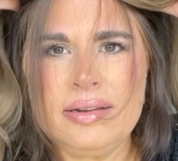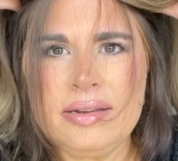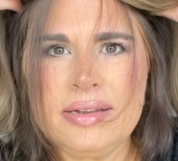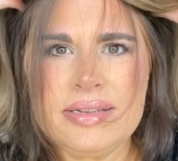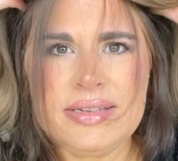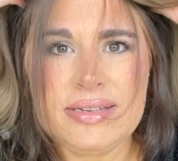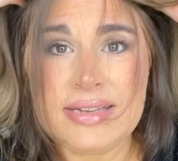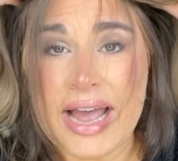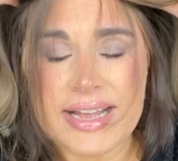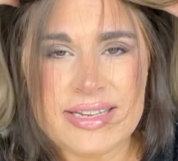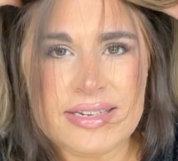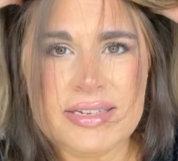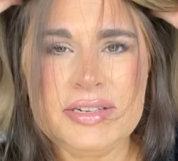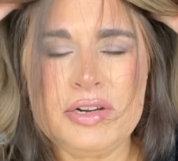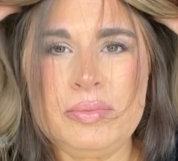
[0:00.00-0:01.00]
so I
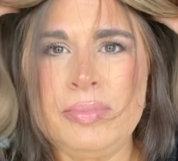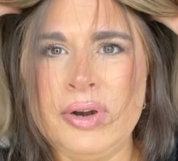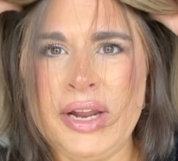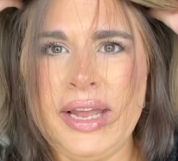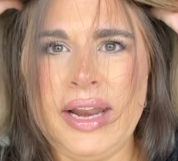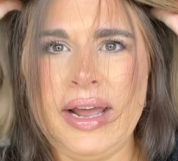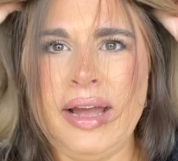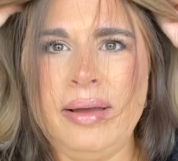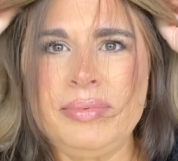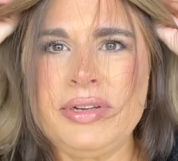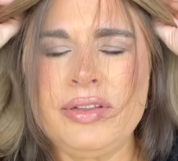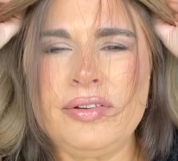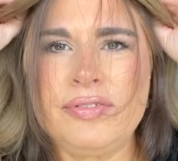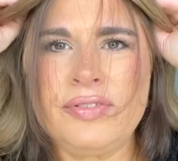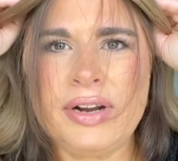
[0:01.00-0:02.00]
still bring it up to
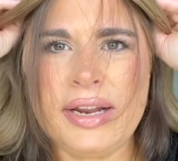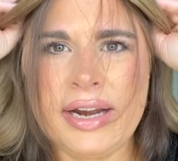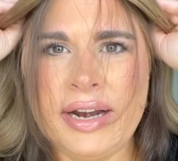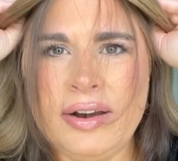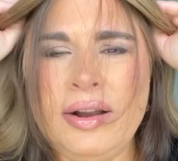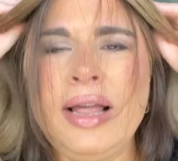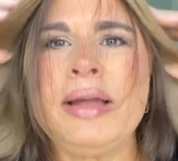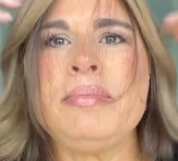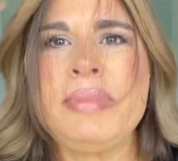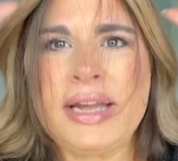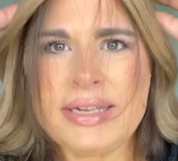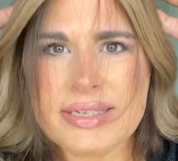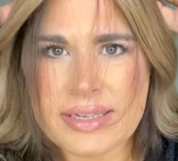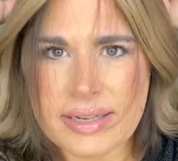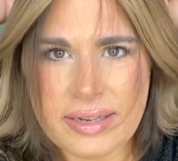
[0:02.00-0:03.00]
the front hairline
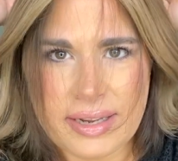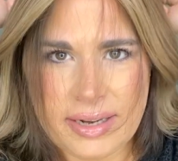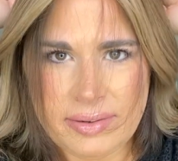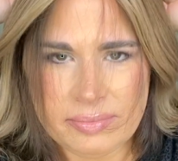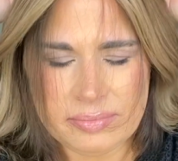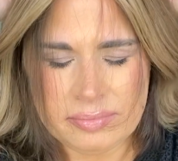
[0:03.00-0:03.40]
basically.